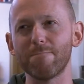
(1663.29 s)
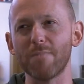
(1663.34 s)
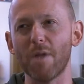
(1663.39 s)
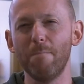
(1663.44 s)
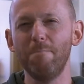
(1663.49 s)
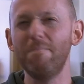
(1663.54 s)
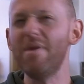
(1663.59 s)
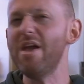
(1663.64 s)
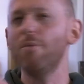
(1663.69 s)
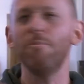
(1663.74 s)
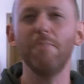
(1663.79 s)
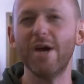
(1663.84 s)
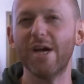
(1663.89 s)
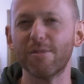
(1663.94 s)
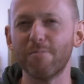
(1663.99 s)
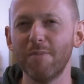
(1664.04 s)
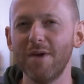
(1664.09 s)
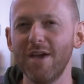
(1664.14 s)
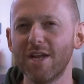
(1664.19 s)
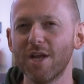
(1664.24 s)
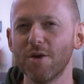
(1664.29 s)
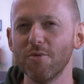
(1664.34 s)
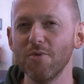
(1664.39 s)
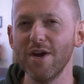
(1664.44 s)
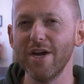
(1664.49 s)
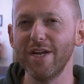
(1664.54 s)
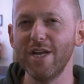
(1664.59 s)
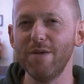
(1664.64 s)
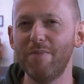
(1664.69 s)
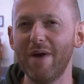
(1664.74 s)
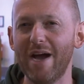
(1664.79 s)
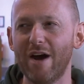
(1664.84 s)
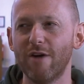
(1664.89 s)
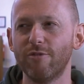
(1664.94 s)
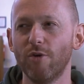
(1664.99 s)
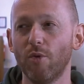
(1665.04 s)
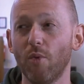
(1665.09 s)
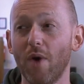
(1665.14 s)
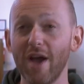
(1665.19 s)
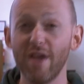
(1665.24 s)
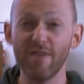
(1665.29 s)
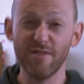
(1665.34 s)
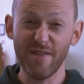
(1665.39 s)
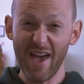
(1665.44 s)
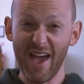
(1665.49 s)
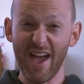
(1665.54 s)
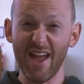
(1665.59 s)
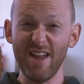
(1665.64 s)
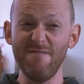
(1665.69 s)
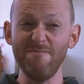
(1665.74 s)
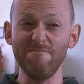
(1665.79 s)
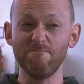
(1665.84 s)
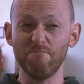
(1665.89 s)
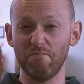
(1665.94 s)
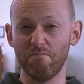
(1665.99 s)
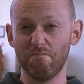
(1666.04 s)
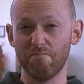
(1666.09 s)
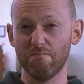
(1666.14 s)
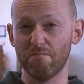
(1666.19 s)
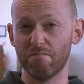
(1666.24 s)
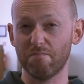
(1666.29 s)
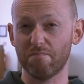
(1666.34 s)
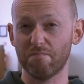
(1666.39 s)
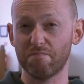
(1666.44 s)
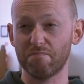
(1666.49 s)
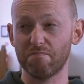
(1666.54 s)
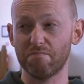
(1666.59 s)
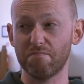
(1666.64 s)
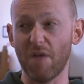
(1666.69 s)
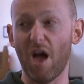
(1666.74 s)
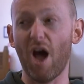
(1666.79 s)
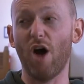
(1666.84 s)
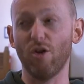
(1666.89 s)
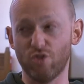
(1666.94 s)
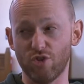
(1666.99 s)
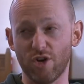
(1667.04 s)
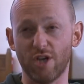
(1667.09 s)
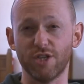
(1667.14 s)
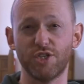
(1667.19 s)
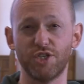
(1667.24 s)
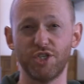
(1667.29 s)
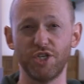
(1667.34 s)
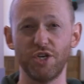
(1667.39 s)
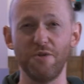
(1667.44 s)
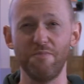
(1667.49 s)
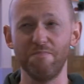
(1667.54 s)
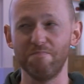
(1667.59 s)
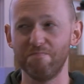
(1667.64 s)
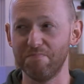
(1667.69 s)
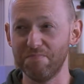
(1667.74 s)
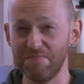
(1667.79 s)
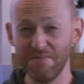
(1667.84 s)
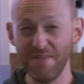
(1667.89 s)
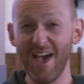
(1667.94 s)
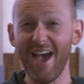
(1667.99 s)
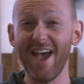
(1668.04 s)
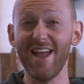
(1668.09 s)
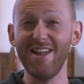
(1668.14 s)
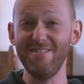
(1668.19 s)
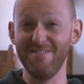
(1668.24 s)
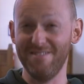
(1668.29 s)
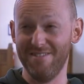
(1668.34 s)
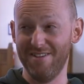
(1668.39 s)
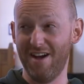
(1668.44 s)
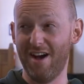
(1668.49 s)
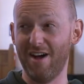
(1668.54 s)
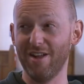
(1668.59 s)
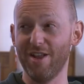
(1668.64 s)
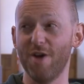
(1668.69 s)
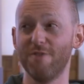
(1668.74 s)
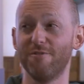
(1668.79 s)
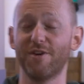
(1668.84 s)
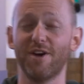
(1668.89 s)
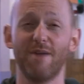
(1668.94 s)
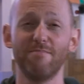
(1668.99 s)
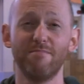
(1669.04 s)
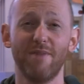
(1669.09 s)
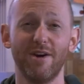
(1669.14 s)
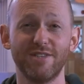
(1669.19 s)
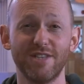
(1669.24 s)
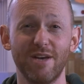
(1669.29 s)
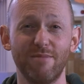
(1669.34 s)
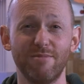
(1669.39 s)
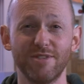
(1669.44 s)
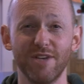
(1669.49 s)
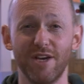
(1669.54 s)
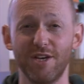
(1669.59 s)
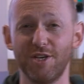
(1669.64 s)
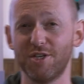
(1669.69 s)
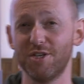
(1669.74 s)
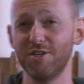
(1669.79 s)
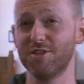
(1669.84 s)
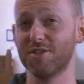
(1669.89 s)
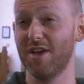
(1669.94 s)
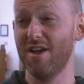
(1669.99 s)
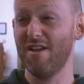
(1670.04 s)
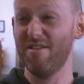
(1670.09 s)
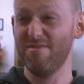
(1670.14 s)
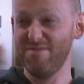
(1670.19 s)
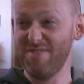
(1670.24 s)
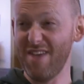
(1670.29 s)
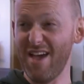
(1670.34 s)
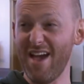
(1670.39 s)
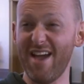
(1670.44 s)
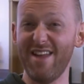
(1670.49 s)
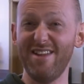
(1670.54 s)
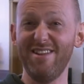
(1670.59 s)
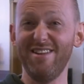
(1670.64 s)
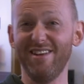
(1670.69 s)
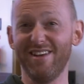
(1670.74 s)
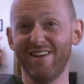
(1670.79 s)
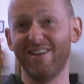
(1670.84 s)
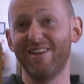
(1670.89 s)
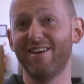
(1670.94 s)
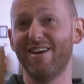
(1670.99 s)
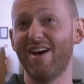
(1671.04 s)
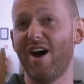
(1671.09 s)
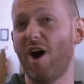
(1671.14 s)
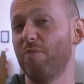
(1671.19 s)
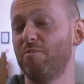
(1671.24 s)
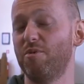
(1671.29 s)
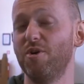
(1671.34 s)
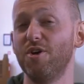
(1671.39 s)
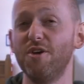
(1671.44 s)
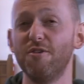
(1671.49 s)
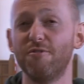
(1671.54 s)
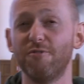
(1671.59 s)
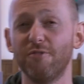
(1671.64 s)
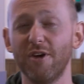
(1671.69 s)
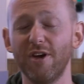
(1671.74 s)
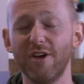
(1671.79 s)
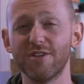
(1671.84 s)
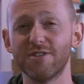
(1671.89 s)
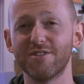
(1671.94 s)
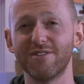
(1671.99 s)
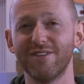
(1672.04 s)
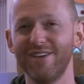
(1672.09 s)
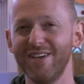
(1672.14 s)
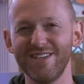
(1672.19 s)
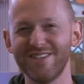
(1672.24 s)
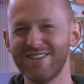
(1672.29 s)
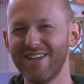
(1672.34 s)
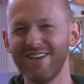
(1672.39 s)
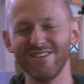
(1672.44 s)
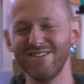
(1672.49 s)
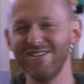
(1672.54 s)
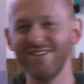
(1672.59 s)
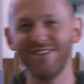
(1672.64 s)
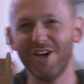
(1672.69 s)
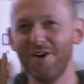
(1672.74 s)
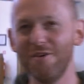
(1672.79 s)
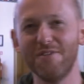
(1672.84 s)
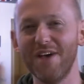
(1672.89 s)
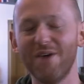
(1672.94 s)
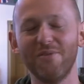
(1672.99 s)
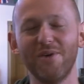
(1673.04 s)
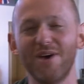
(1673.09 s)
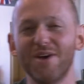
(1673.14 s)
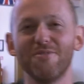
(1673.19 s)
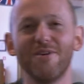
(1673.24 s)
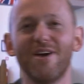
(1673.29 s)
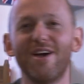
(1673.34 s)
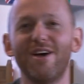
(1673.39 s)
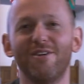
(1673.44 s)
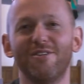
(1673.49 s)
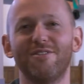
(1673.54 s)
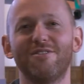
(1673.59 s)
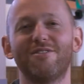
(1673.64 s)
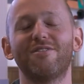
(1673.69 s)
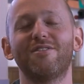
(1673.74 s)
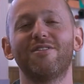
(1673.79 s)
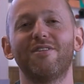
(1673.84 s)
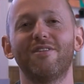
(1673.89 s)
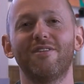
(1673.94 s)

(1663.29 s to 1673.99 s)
meet with me in a really powerful way, then I'll trust you. Then I'll overcome my temptations. Then I'll put you first. It doesn't go that way round.